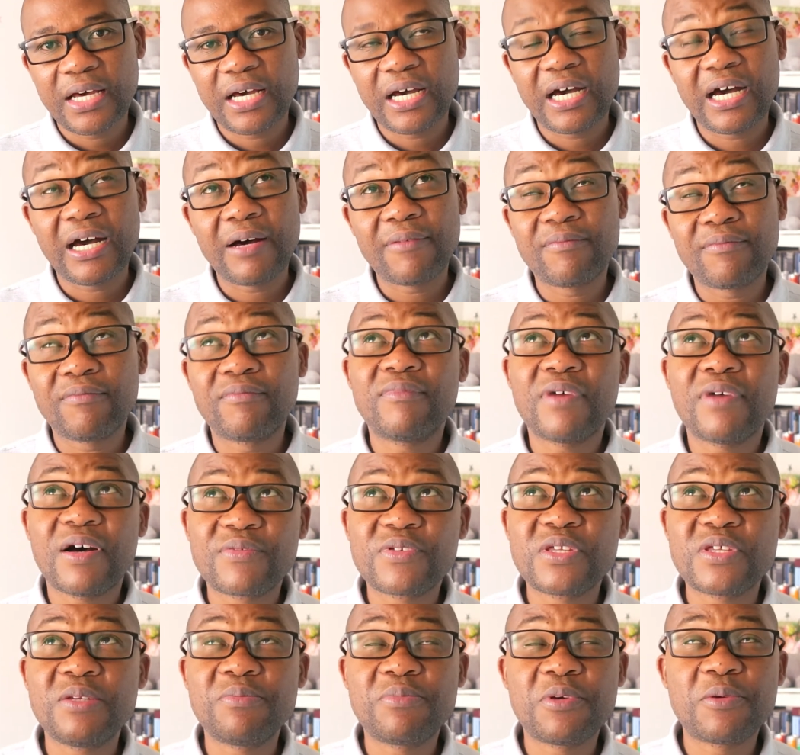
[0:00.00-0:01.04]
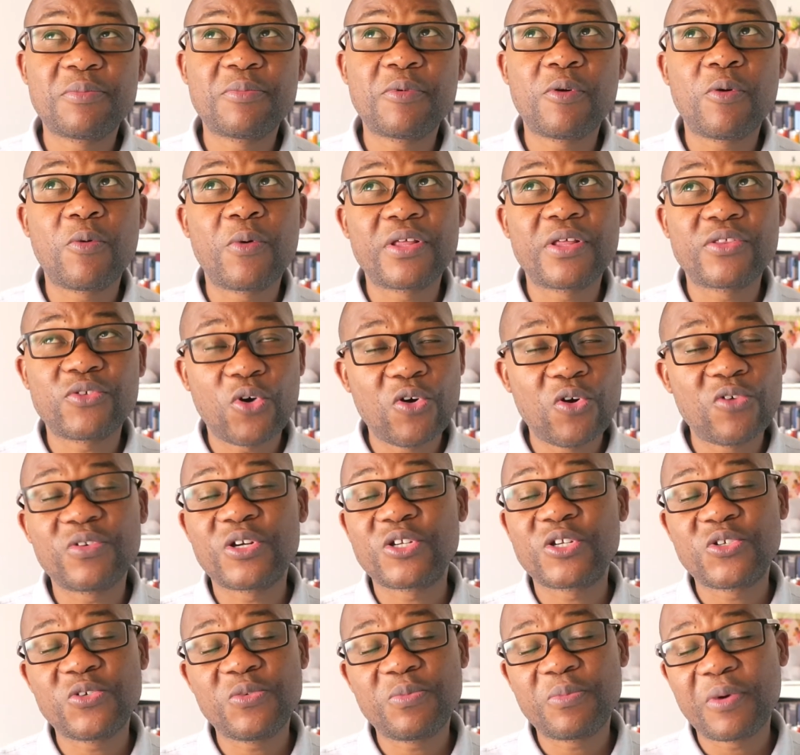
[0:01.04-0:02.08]
I've seen people with
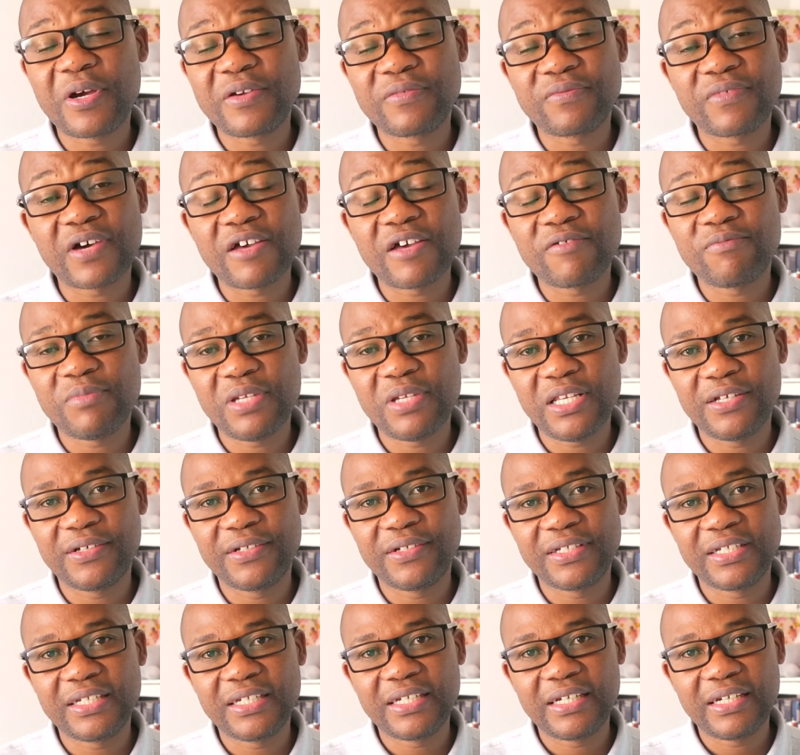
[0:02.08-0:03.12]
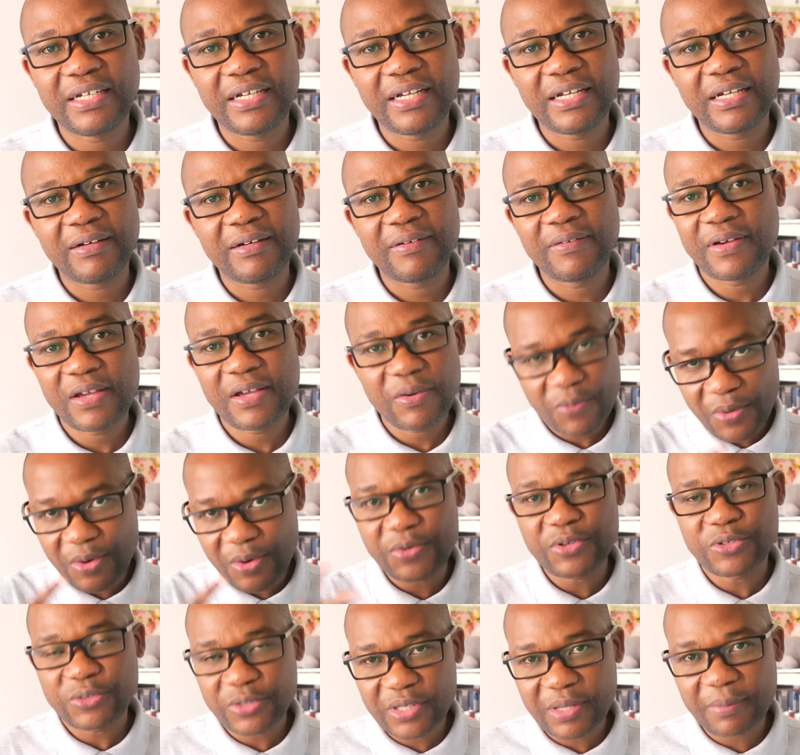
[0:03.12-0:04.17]
over 2.5 million when
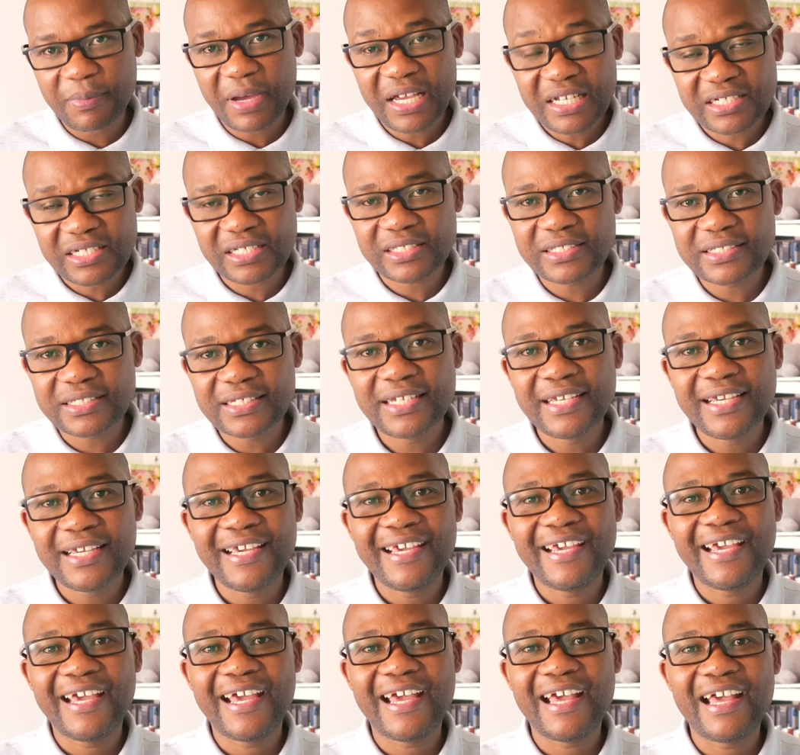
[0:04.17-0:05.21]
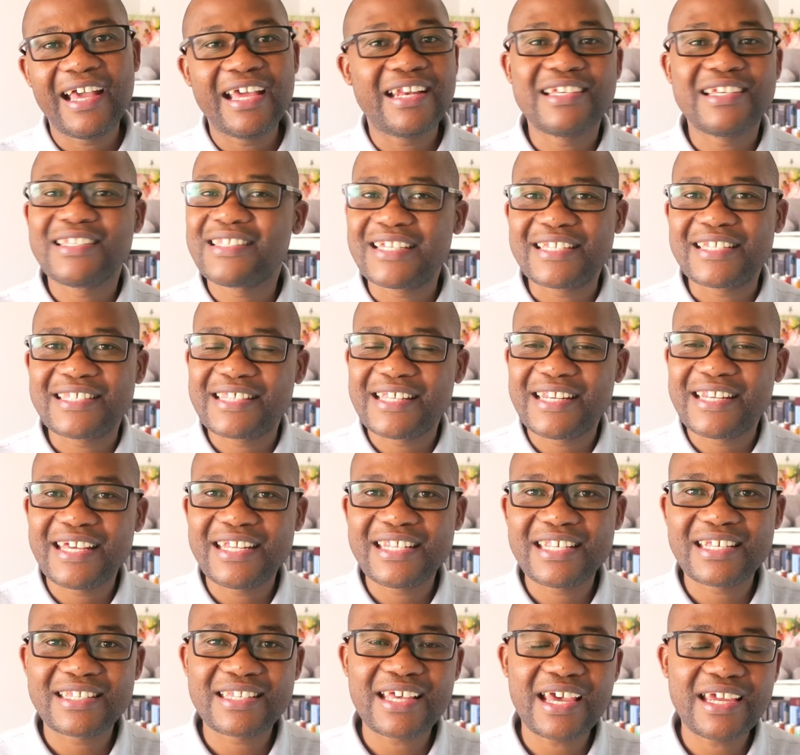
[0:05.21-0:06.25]
we do the budgets, and it's just the
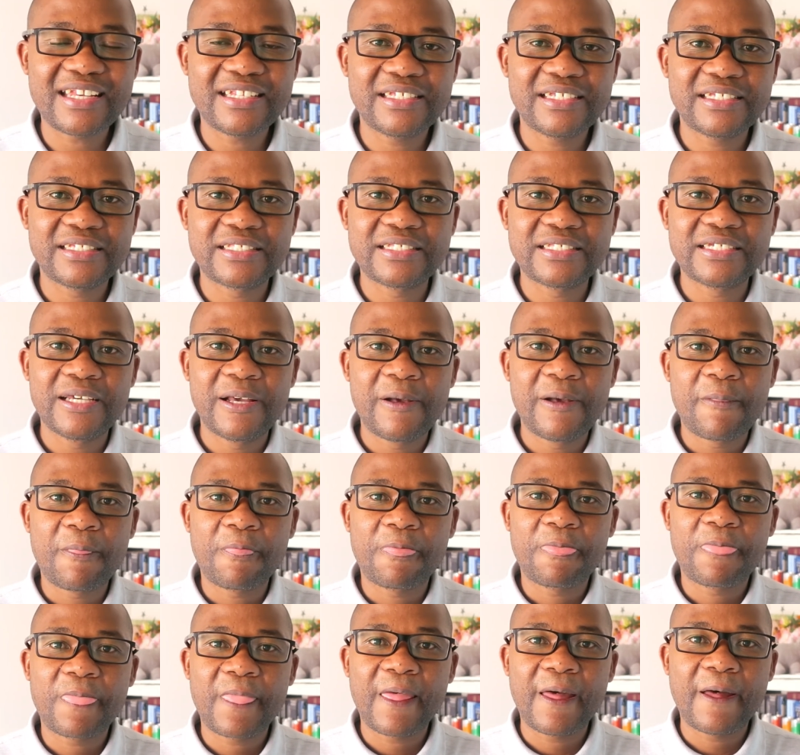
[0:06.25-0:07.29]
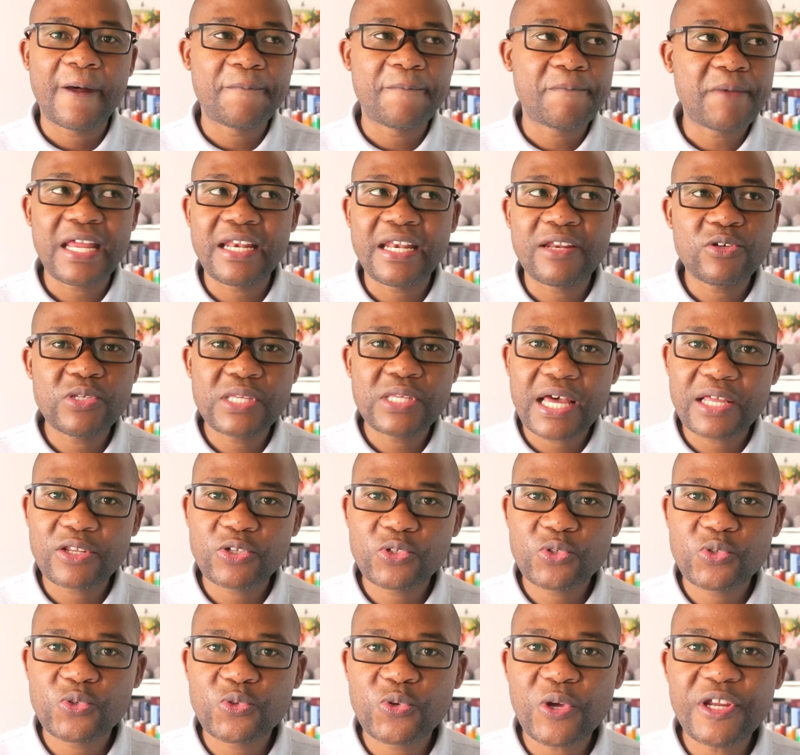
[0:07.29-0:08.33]
data scientist. And those
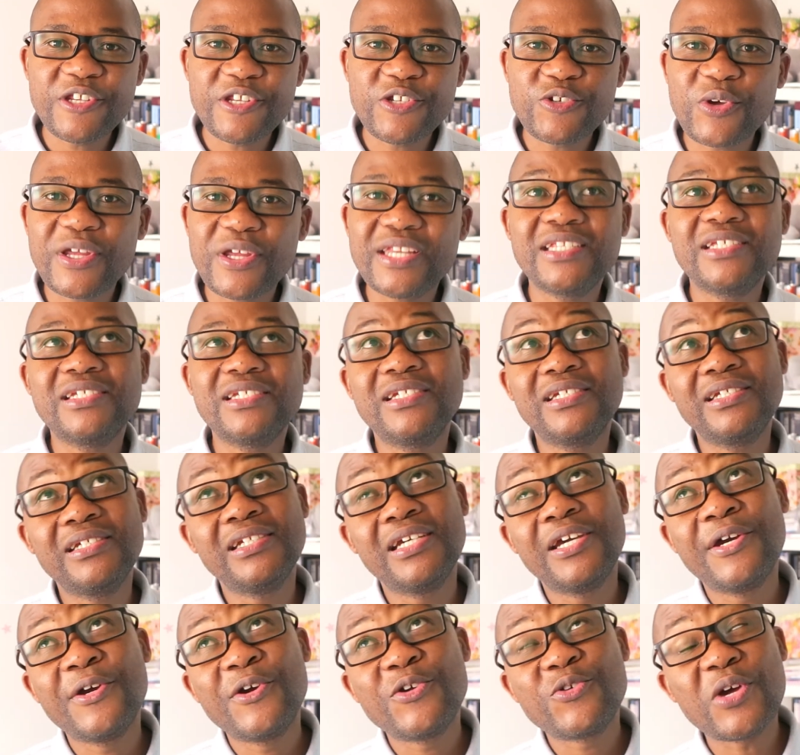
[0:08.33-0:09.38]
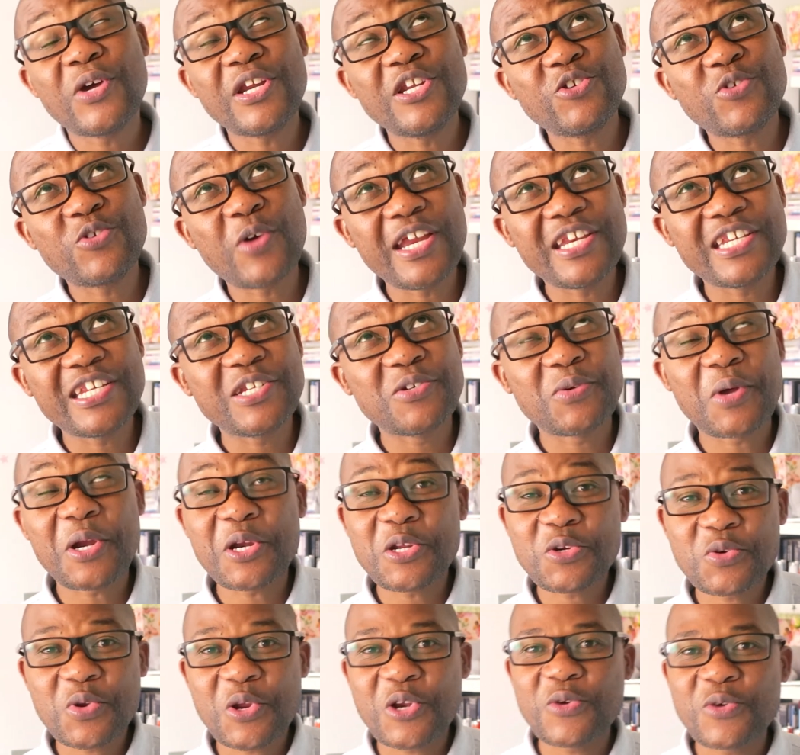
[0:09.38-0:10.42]
are 2020,
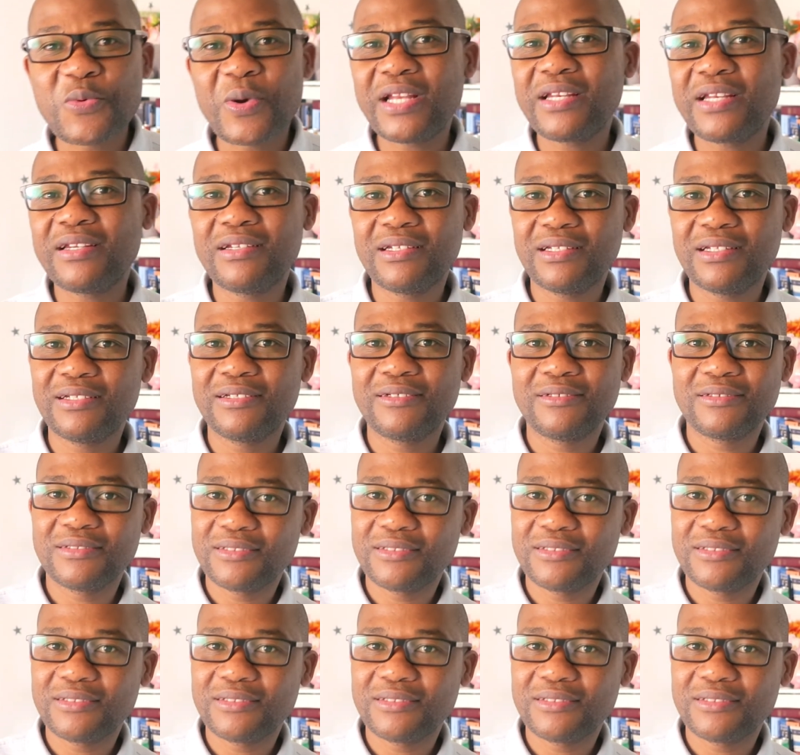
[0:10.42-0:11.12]
2021,